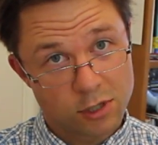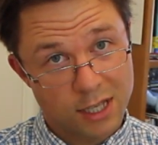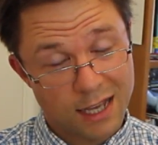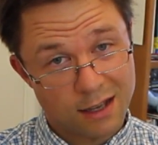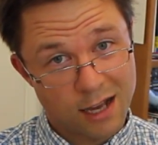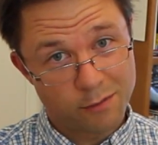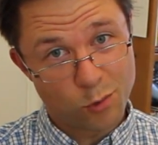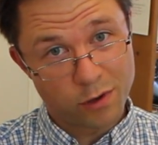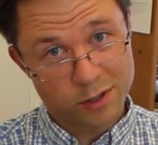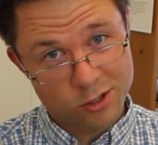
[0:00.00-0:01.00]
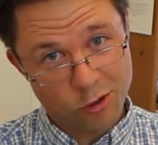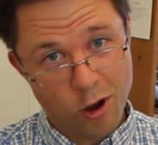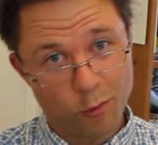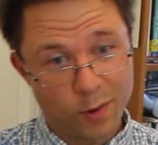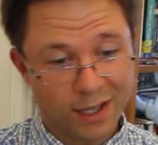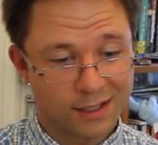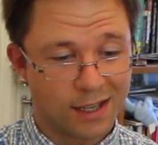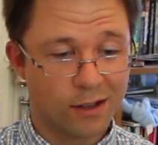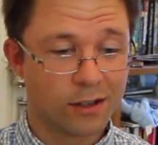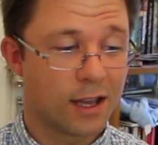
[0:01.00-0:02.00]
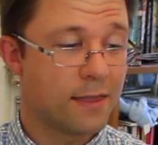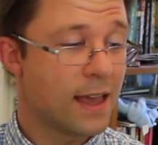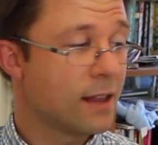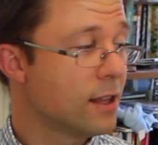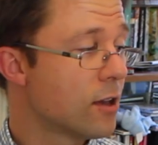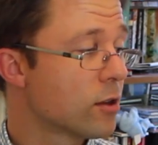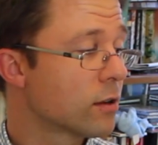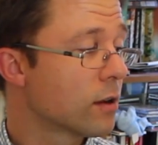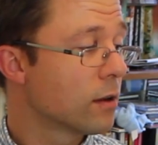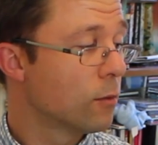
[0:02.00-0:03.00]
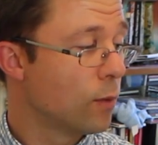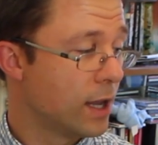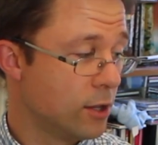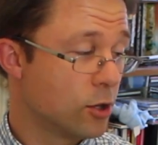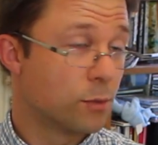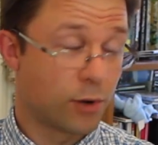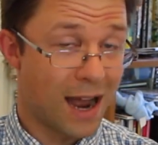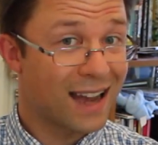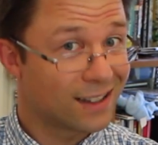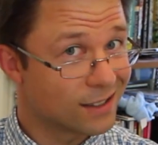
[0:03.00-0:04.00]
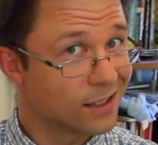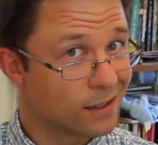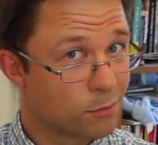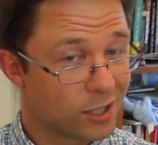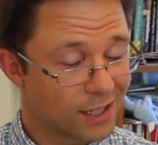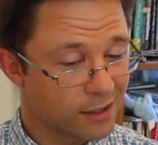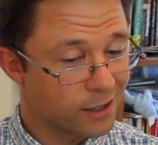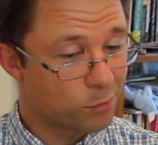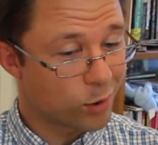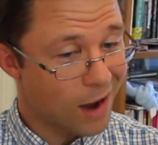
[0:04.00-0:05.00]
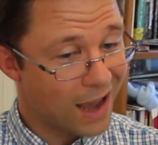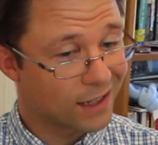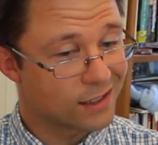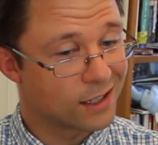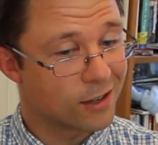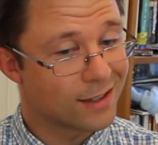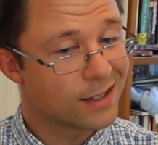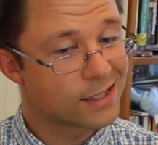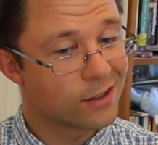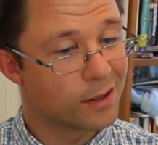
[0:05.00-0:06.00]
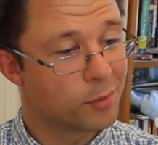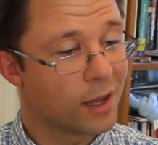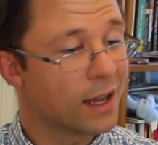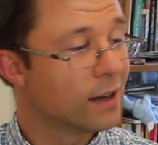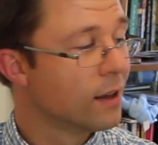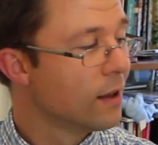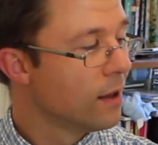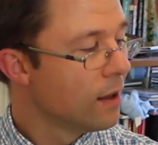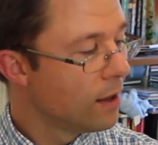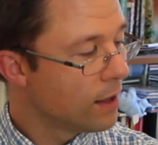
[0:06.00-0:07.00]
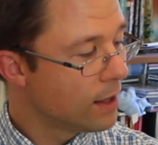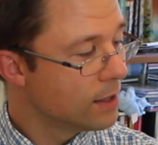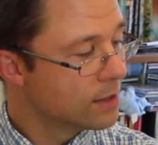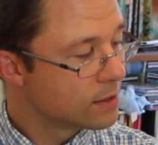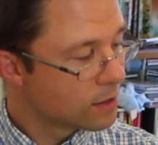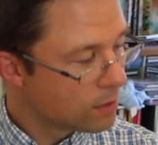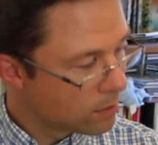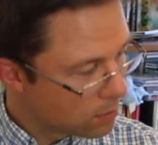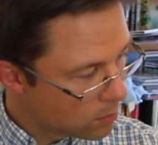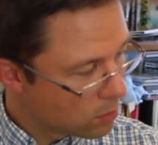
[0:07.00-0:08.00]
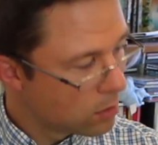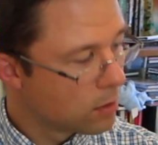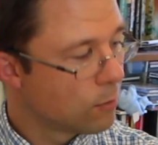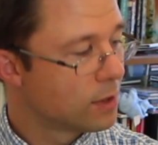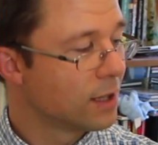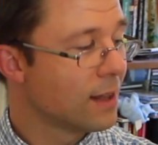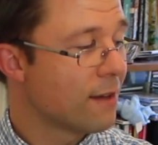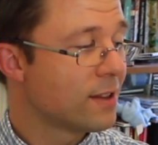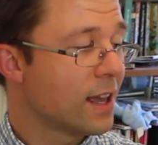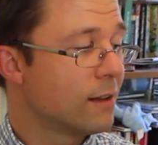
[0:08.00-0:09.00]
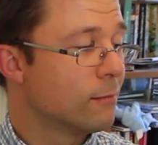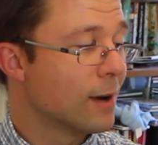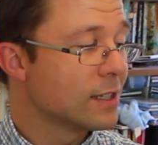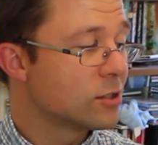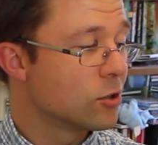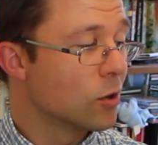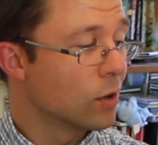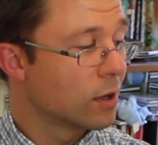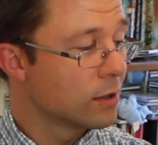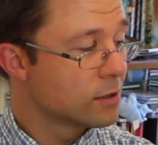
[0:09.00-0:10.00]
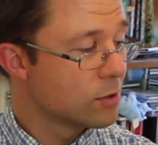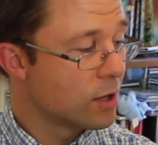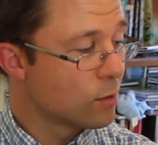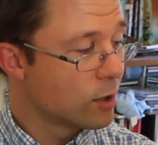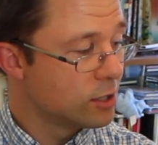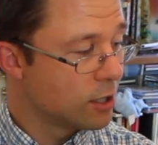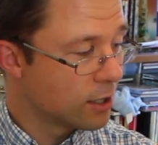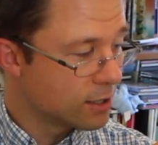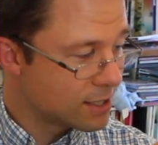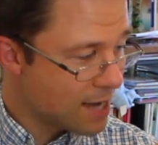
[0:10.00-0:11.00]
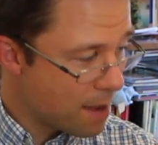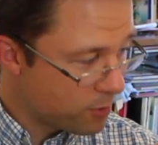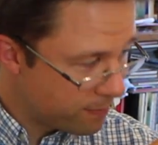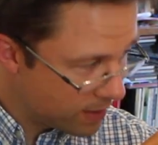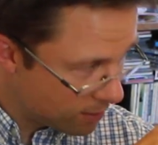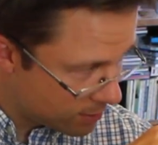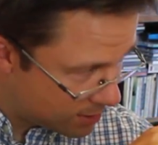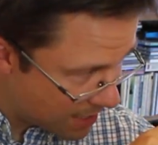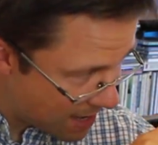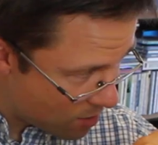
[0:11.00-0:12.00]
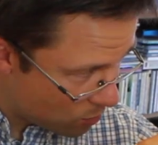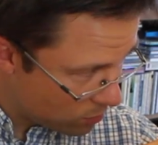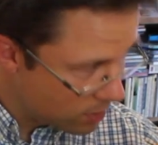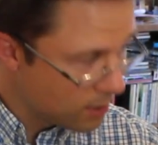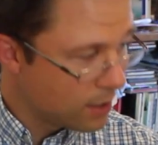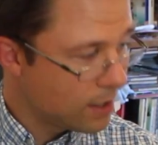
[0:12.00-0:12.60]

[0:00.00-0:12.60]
Get kind of more of a strong, weak sound. And then the other way you could practice it, particularly practice it, not necessarily play it, is with the left hand rest stroke. So in other words, you're going to snap your finger down